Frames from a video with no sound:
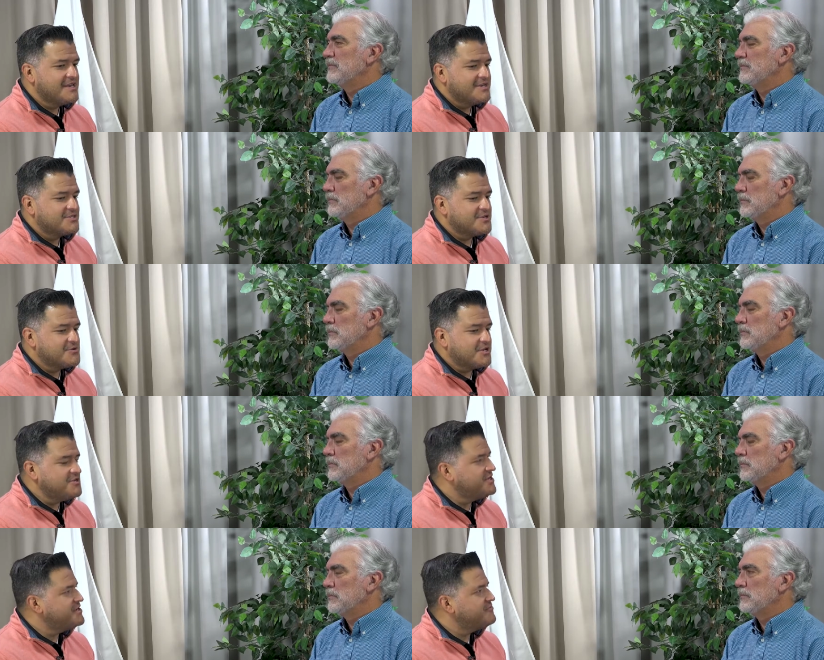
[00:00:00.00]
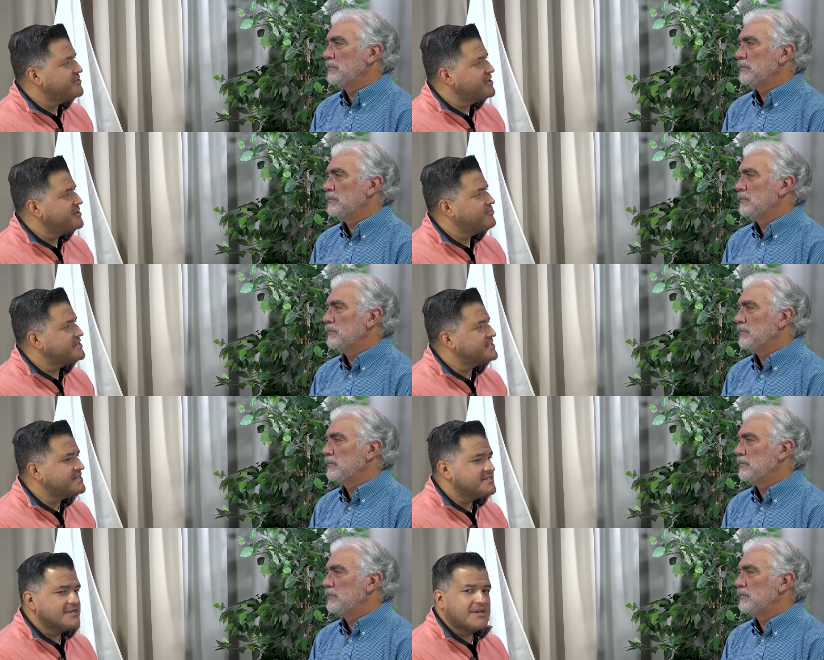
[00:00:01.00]
Speaker 1: So could you give the residents
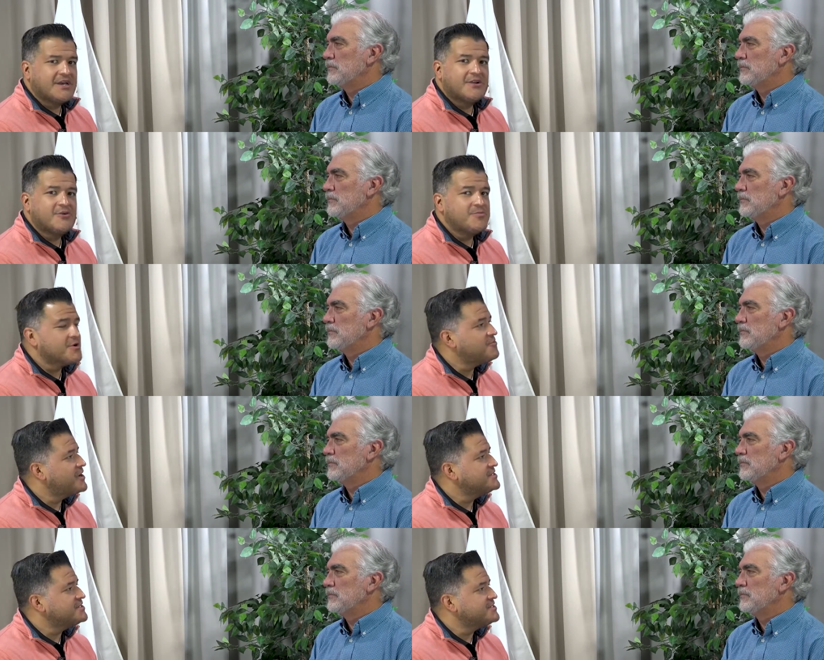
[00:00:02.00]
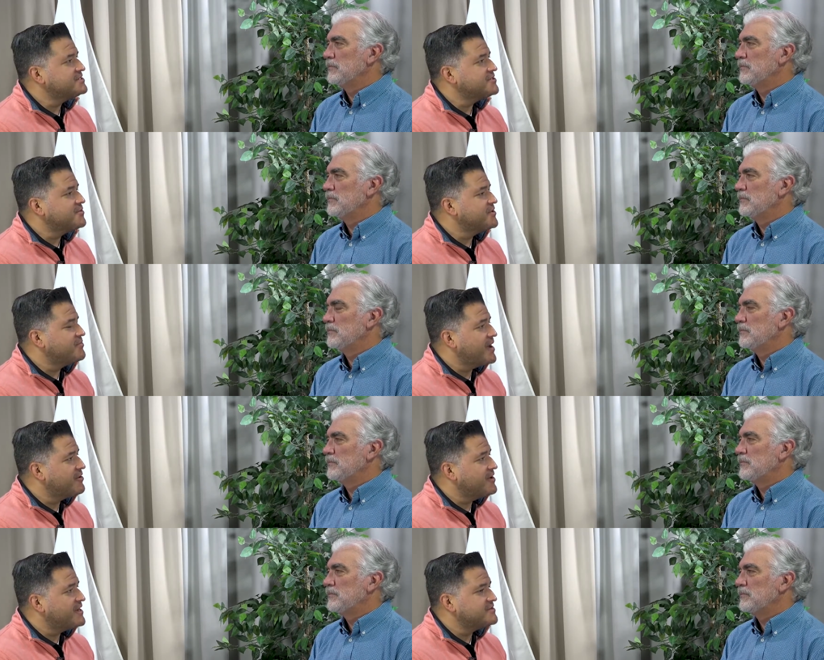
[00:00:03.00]
uh, at home that are watching just a little bit of
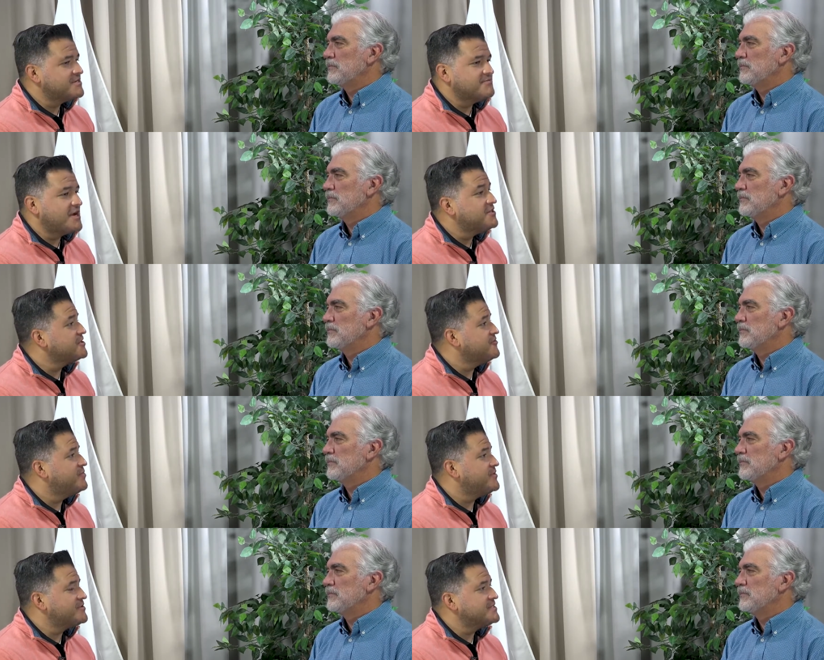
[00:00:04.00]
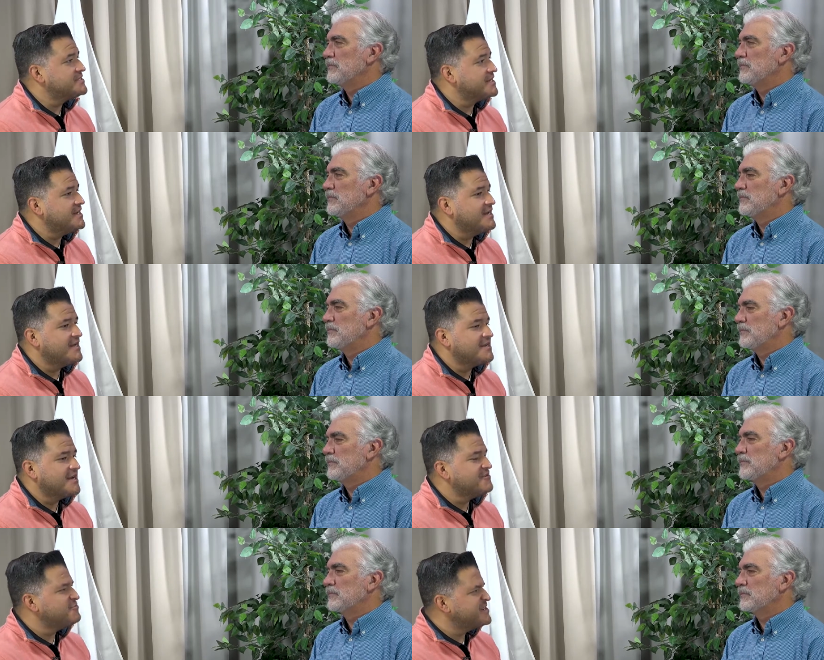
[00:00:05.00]
background of how long you've been with the city and kind of
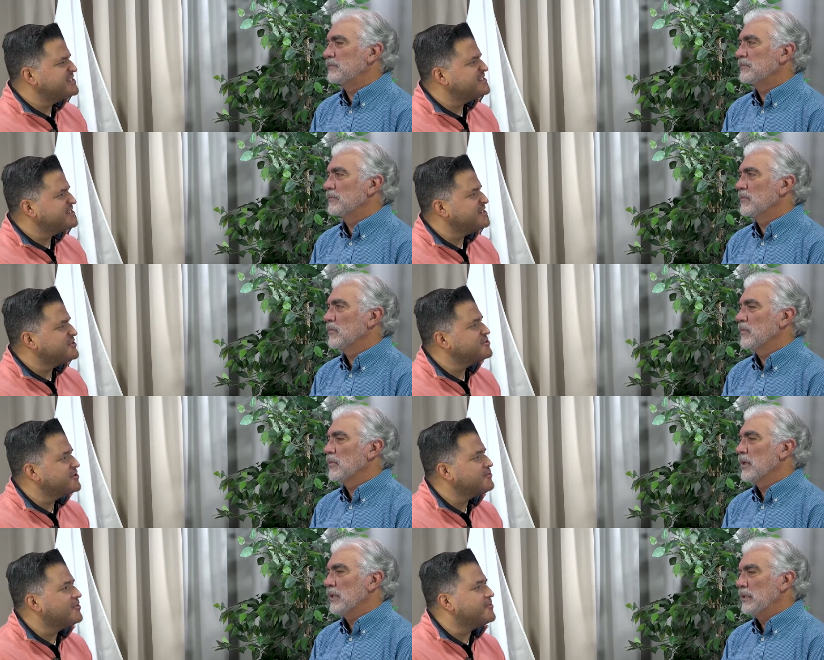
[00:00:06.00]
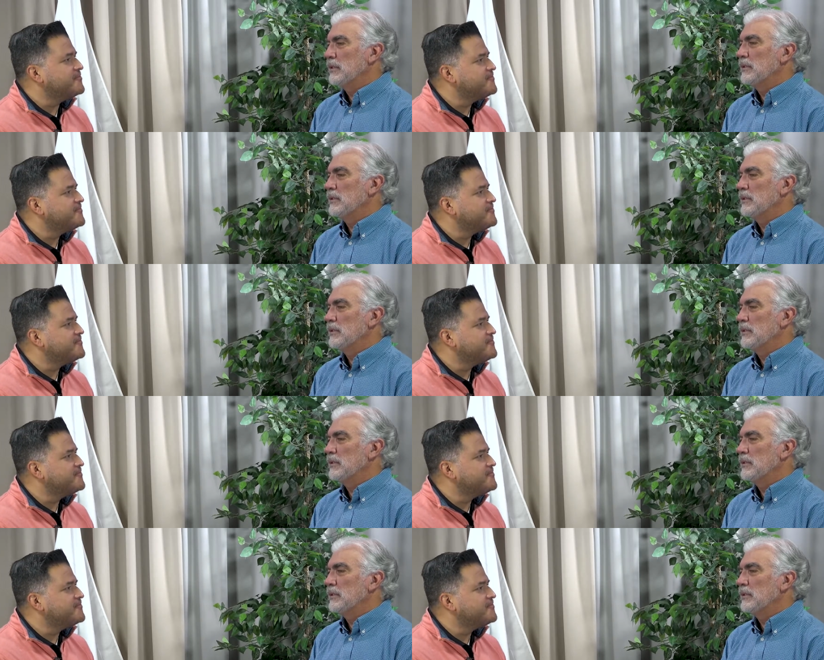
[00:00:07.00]
what is the city attorney role?